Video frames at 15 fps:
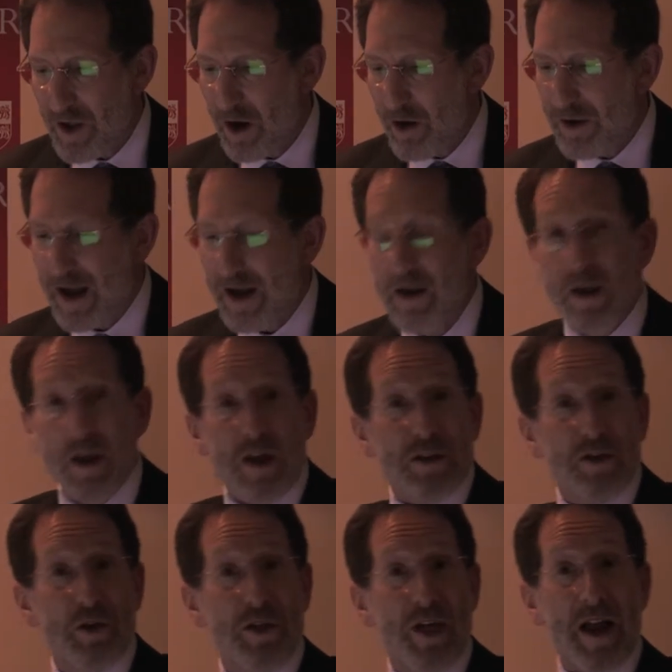Okay,
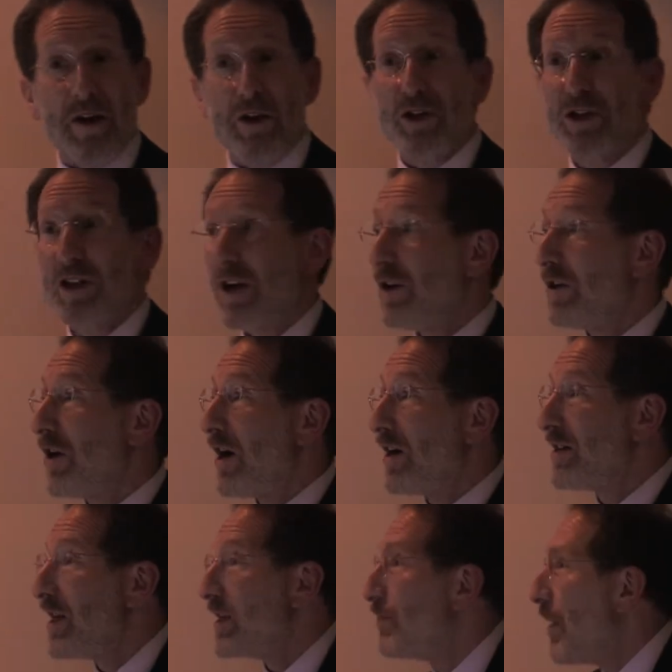so then your son or
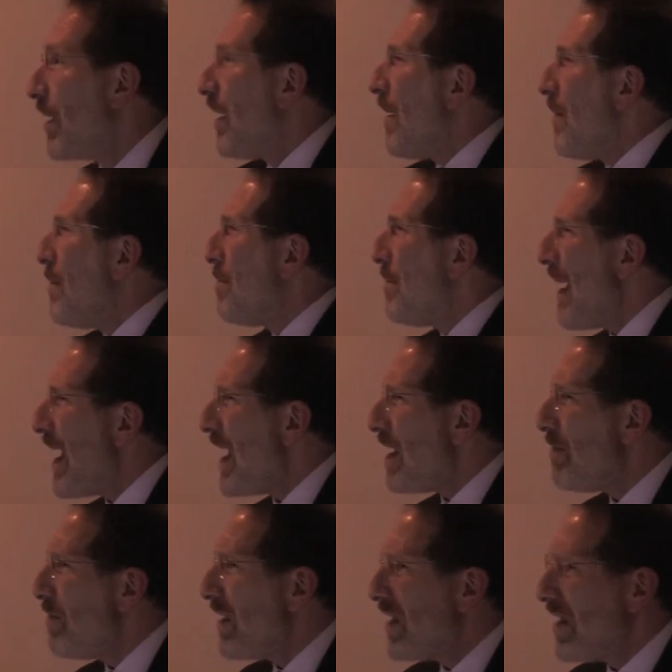daughter says, but
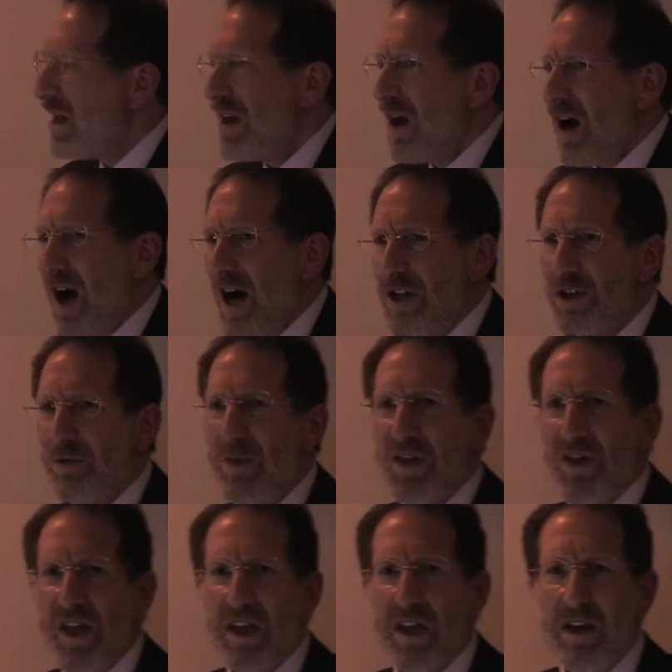maybe I should be
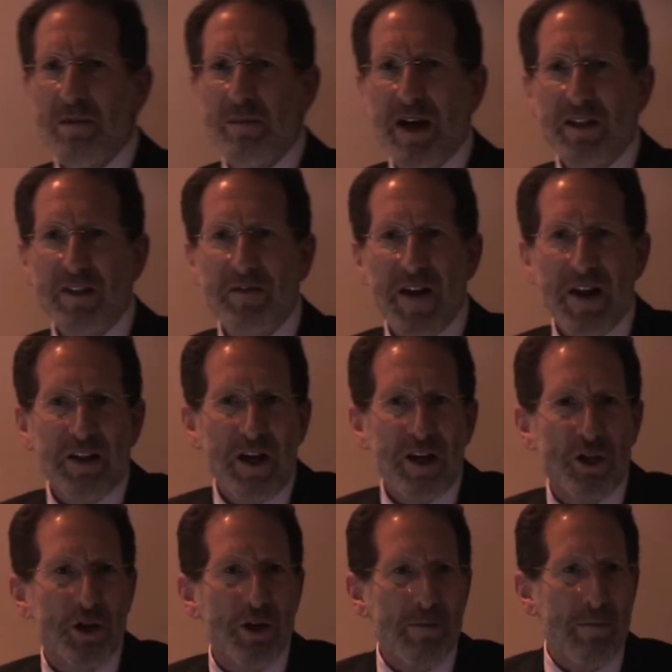thinking about the fact that I
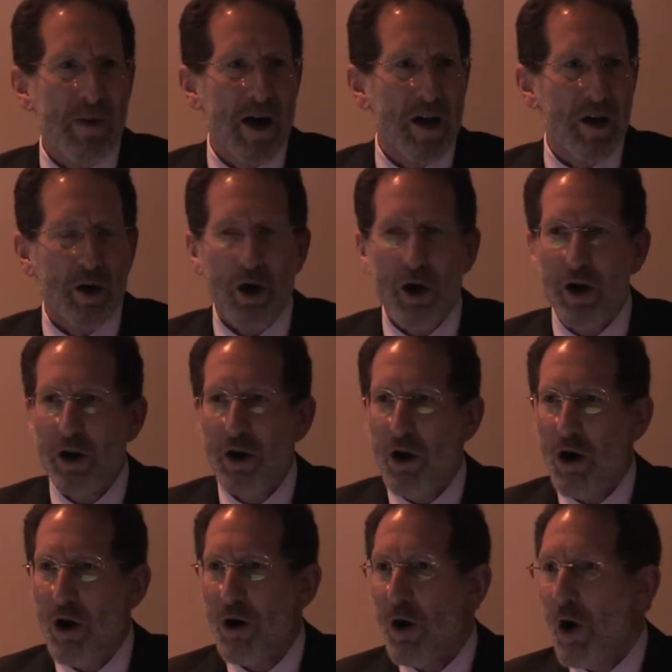shouldn't buy a car at
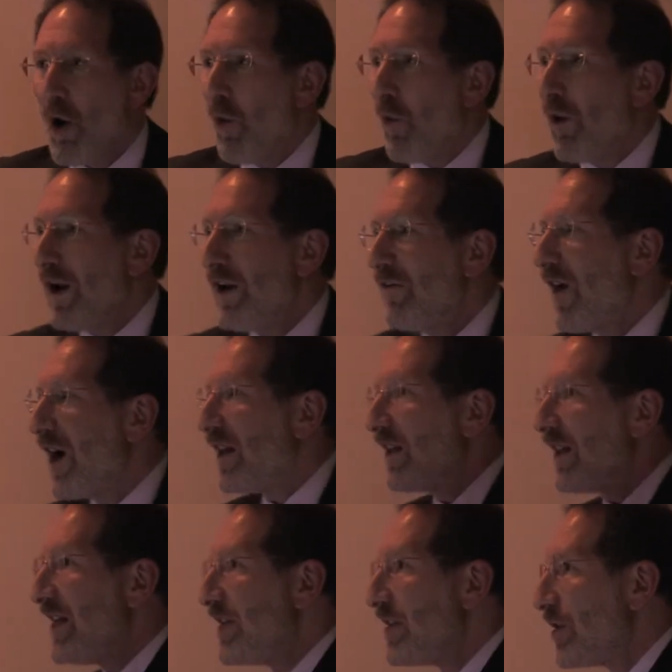all what if I
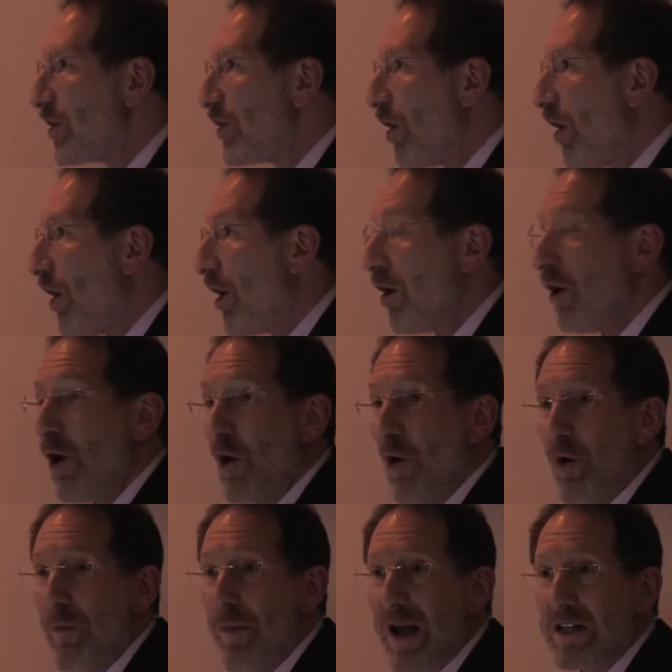lease a car
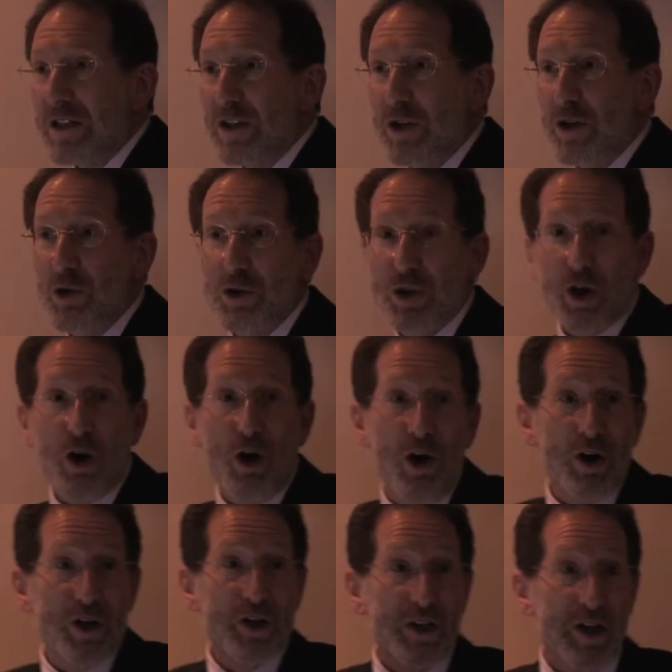or basically use a
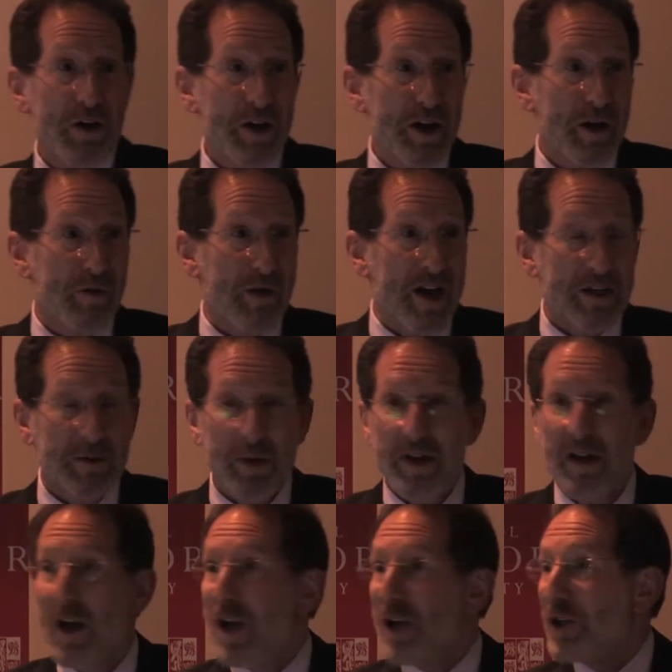car sharing
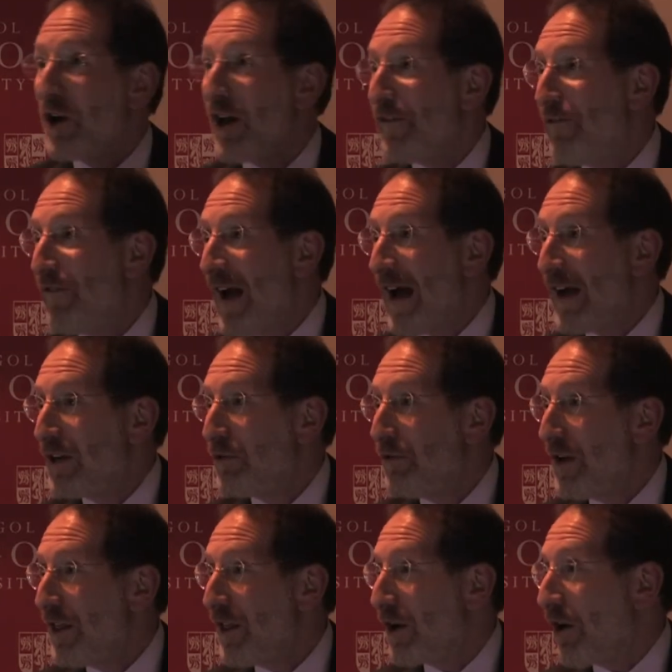arrangement? Should I
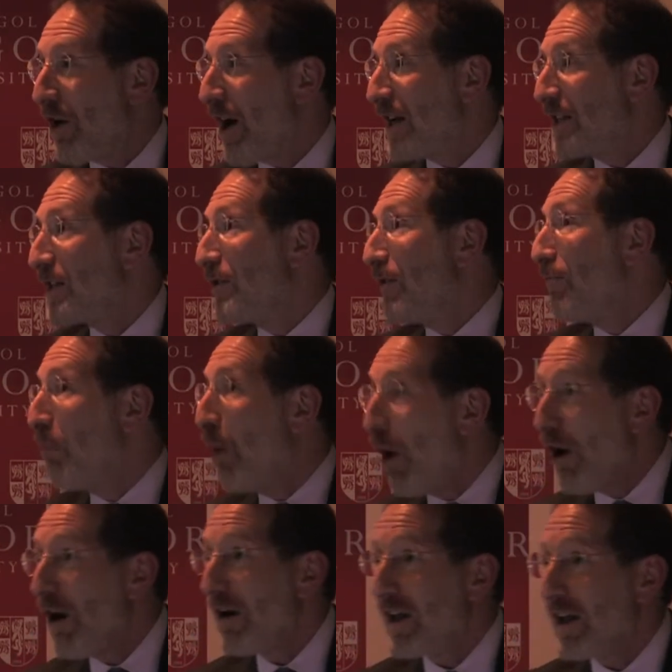factor in the costs of
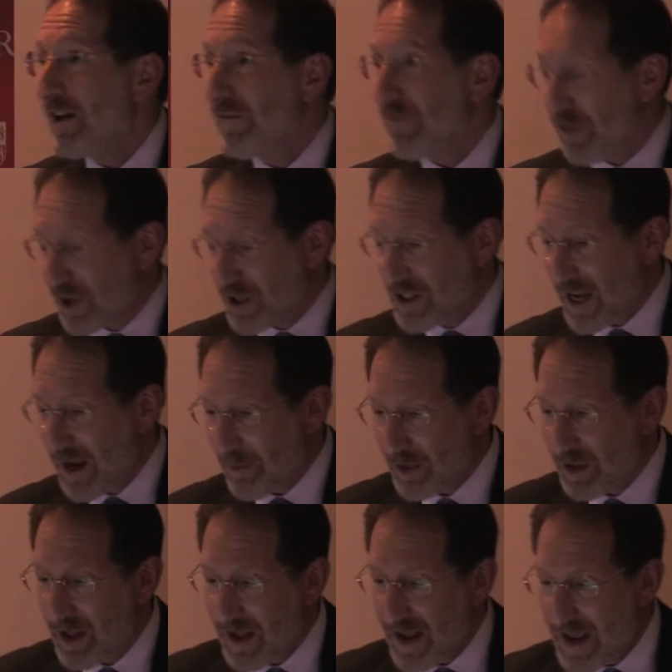parking, for
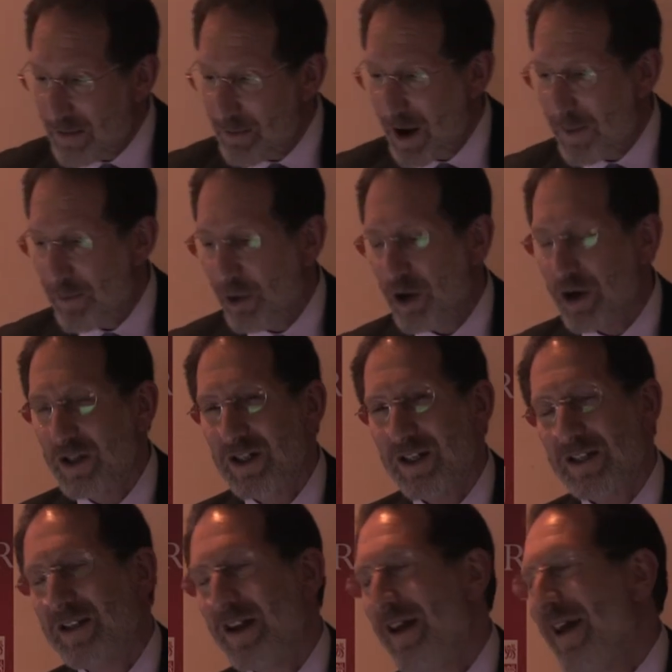example, in my
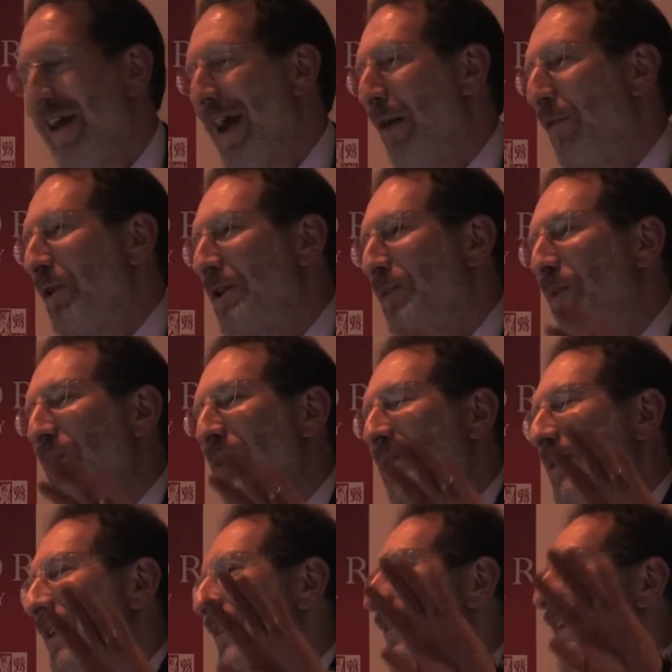purchase? At which point you
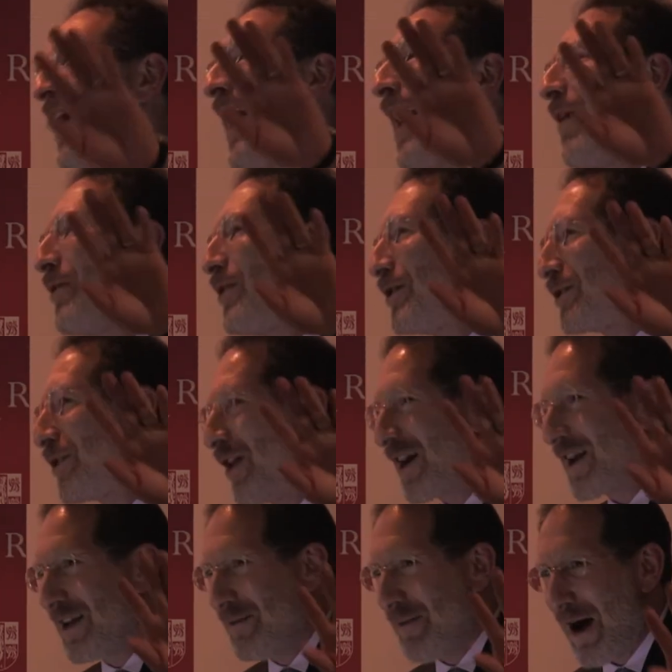say, now you're
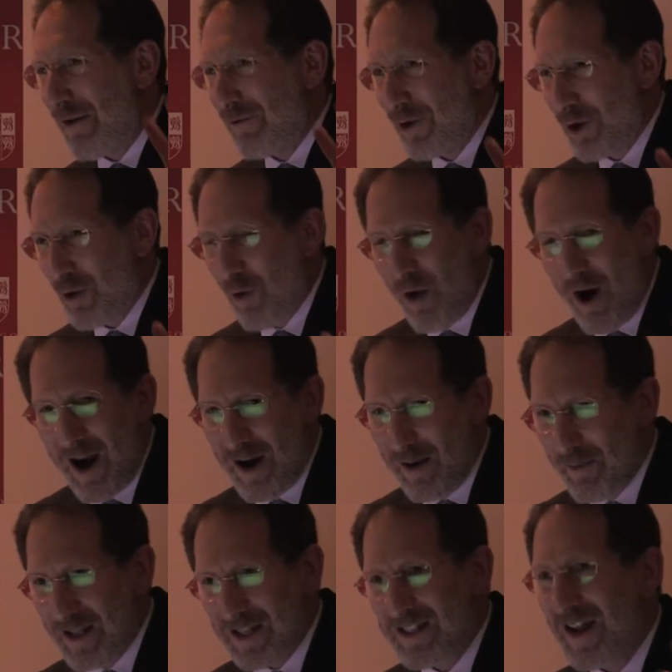talking about
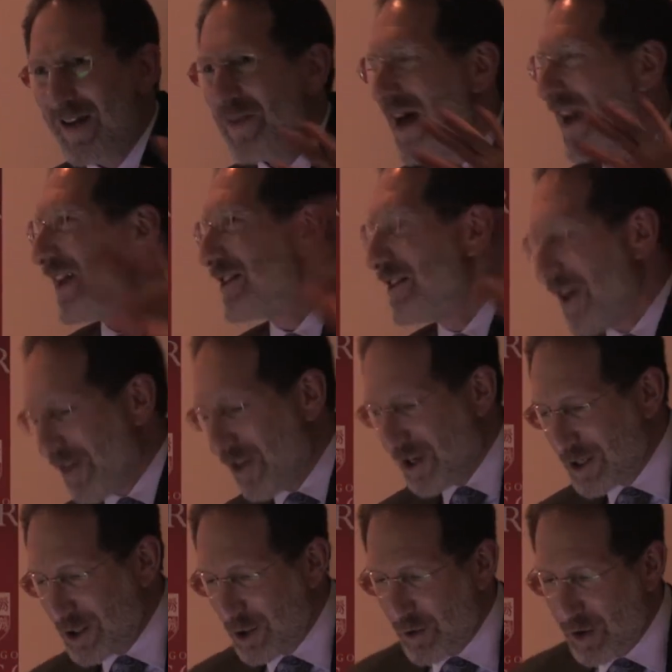requirements. That has
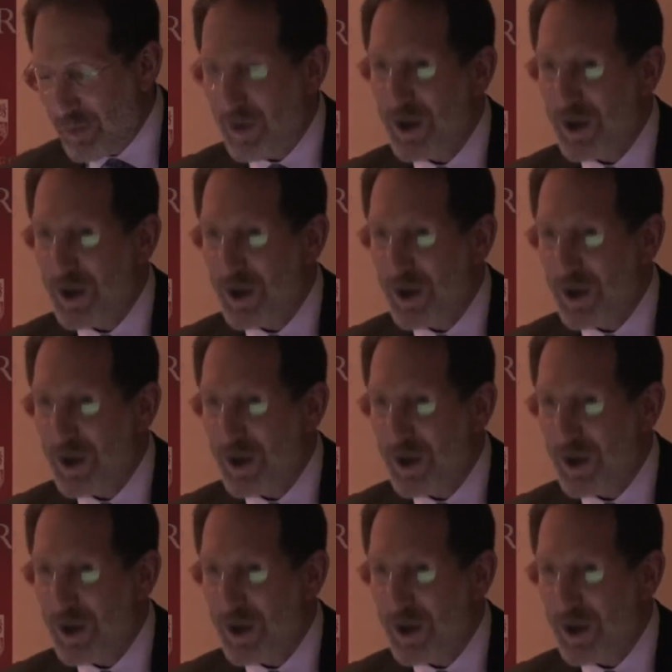nothing to do with